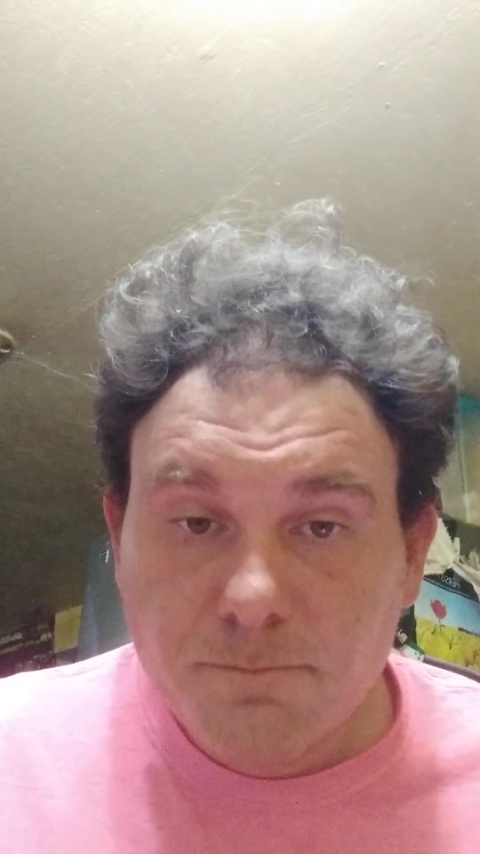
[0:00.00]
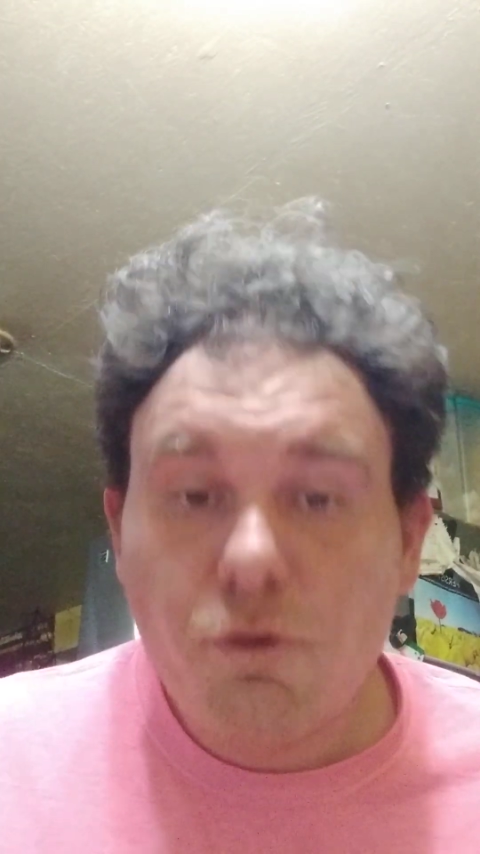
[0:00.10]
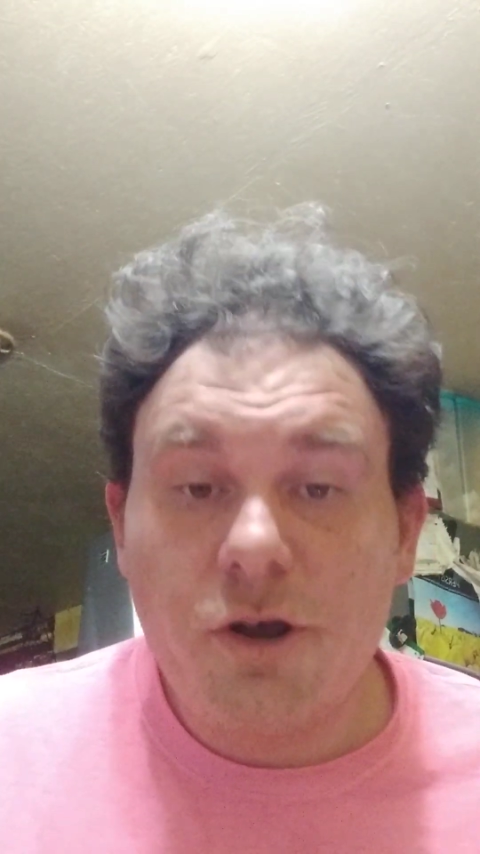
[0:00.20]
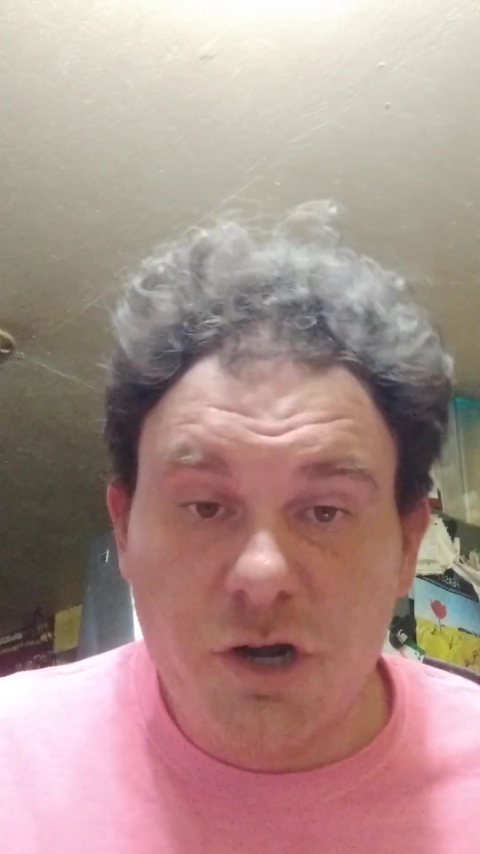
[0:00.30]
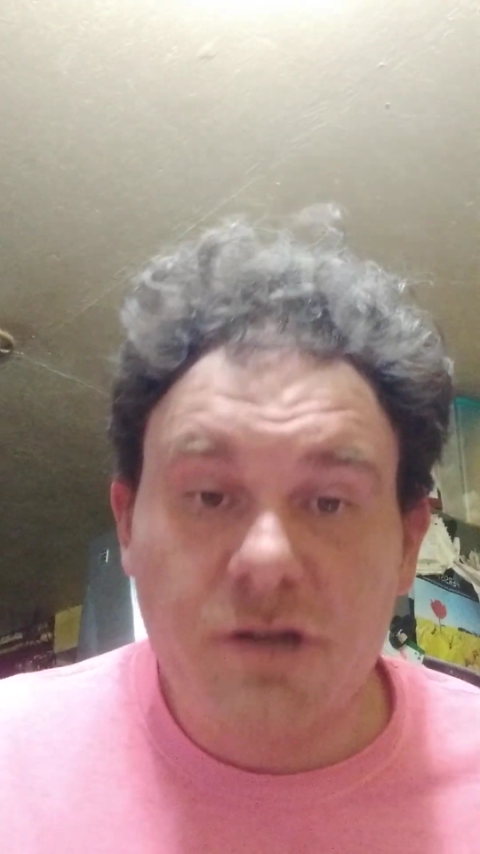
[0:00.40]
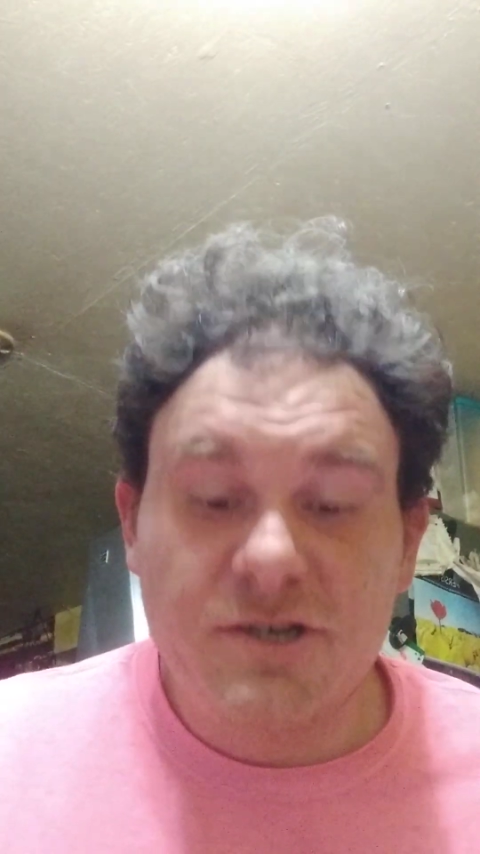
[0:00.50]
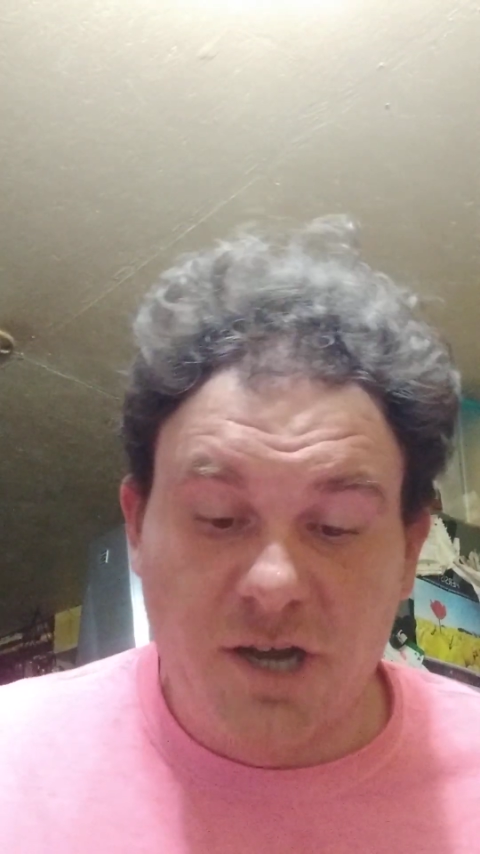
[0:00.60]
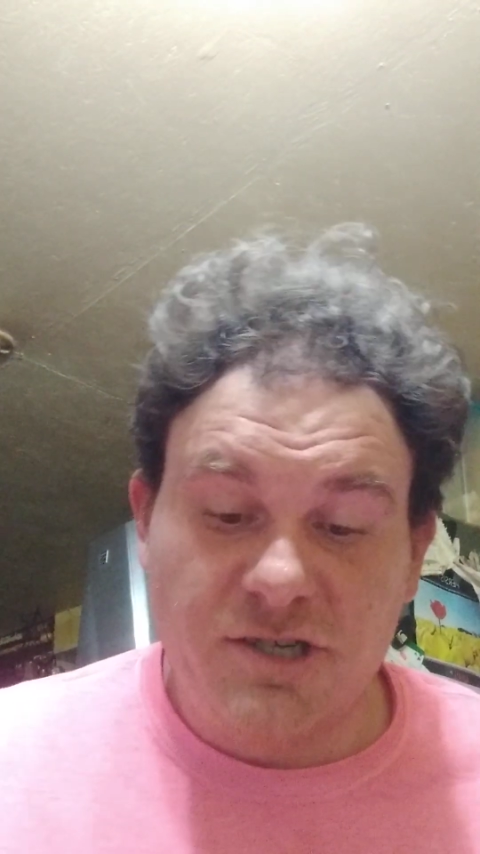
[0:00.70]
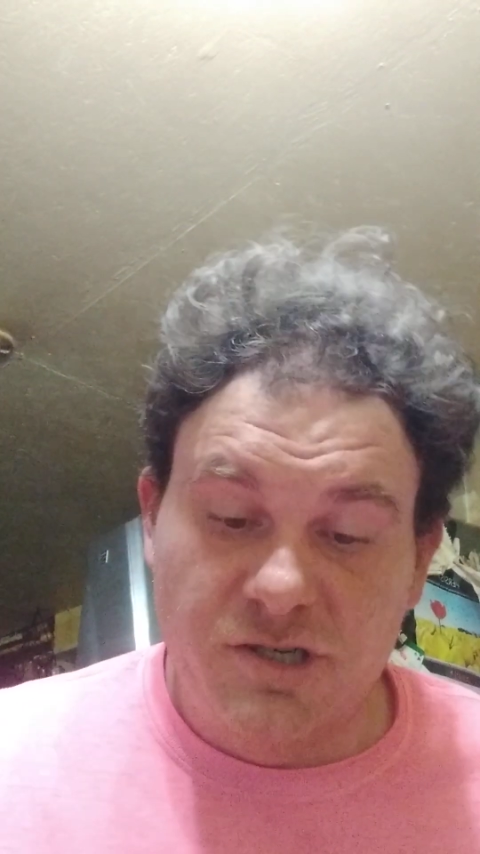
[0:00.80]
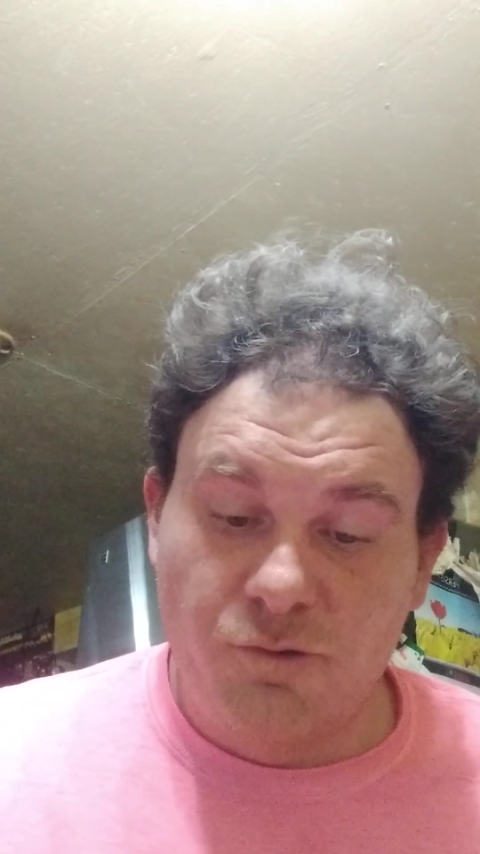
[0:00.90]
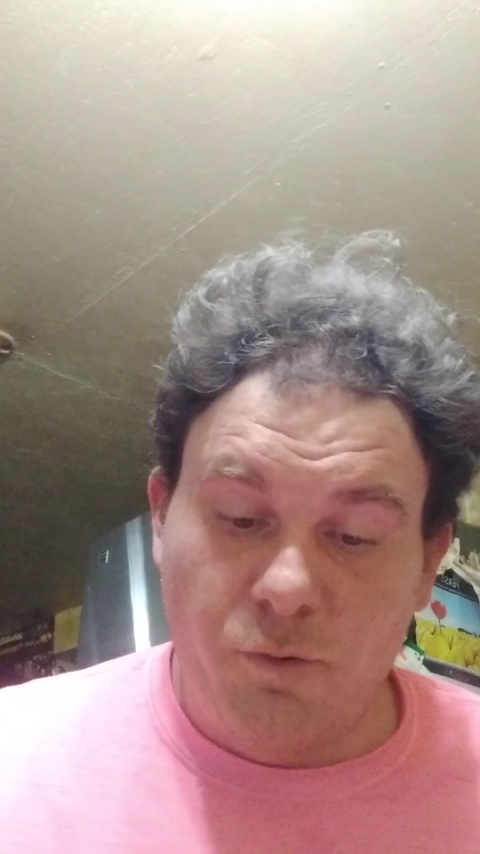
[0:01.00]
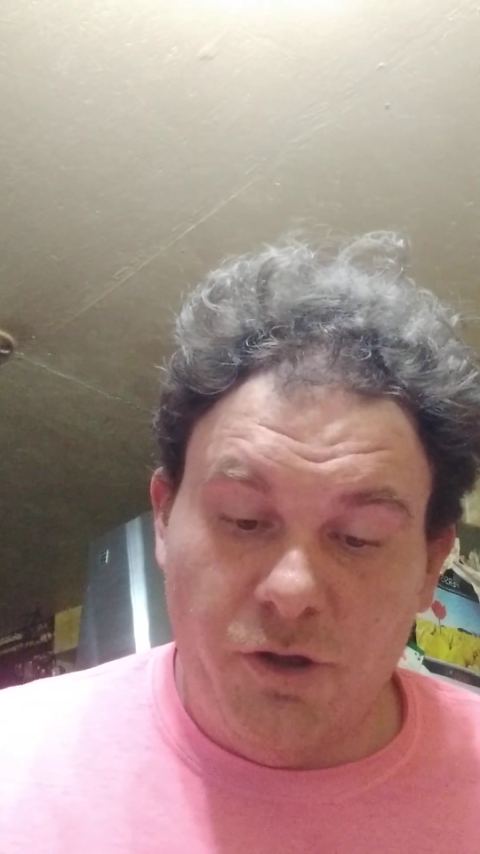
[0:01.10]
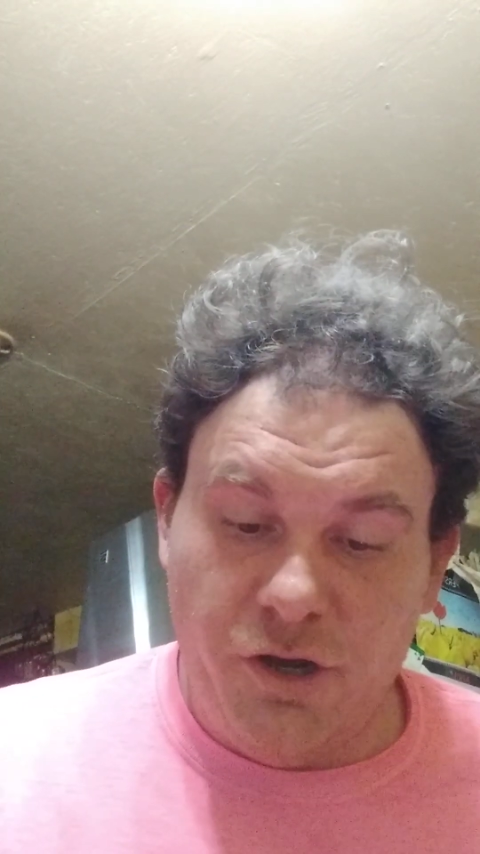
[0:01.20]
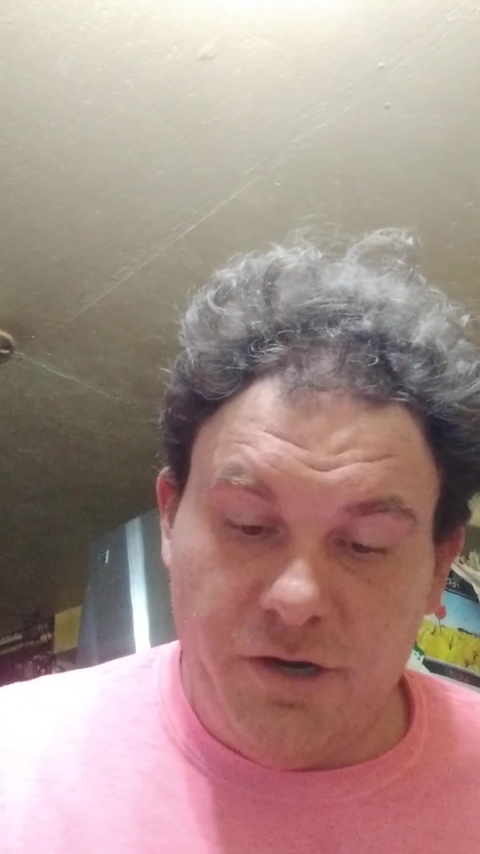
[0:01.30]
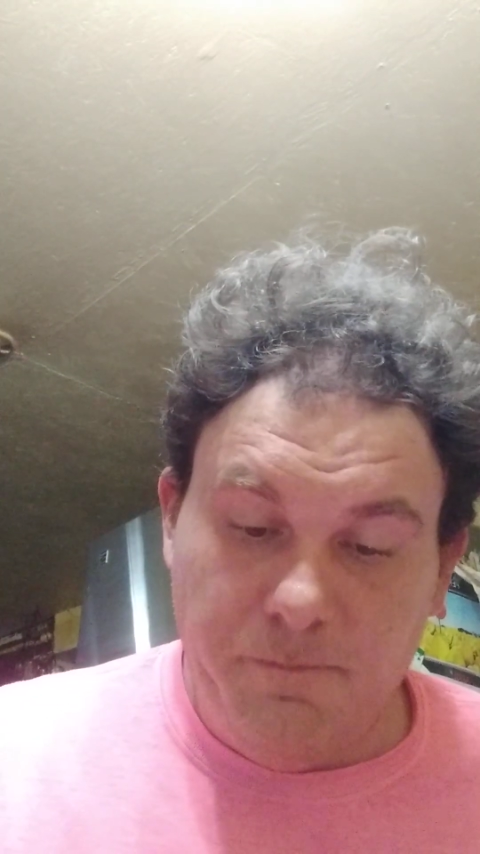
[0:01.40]
Pretty good. The sausage is
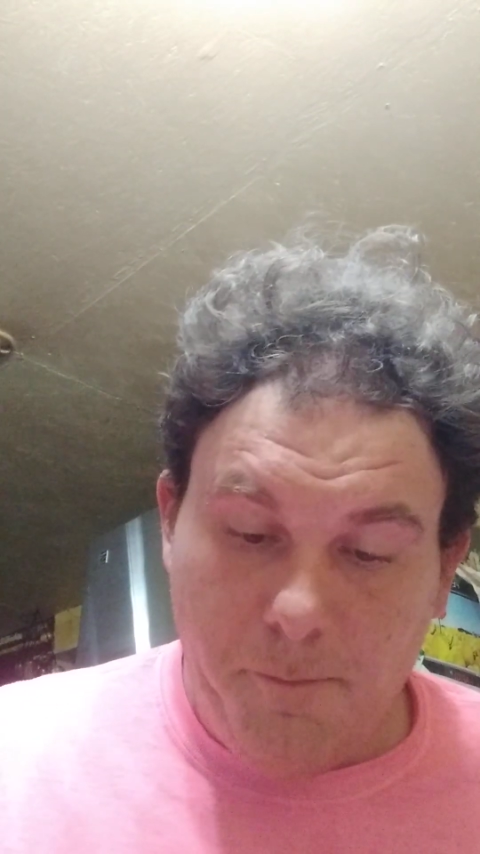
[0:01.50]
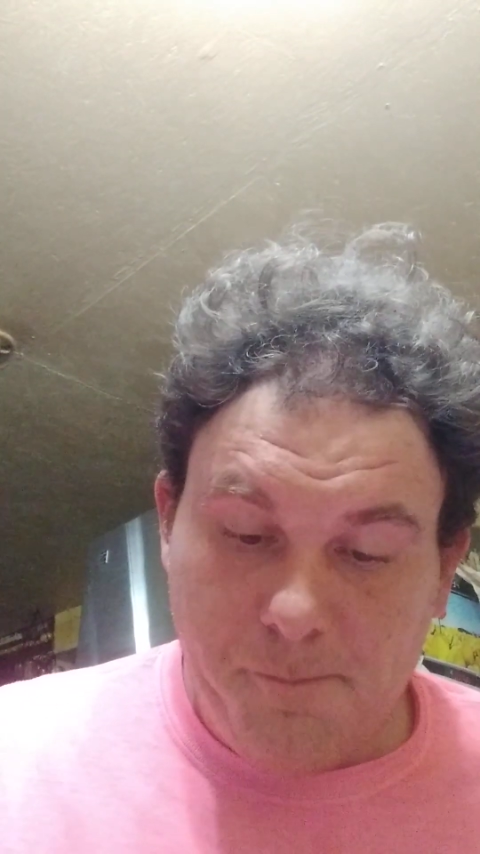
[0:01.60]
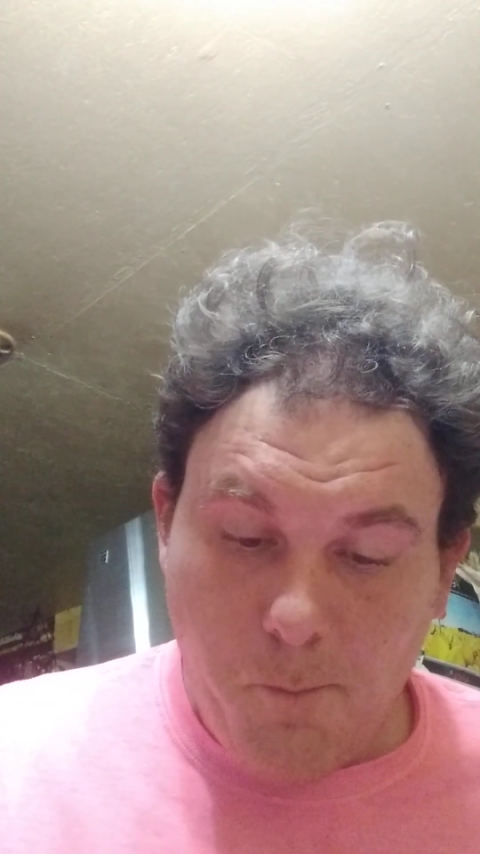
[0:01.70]
really good.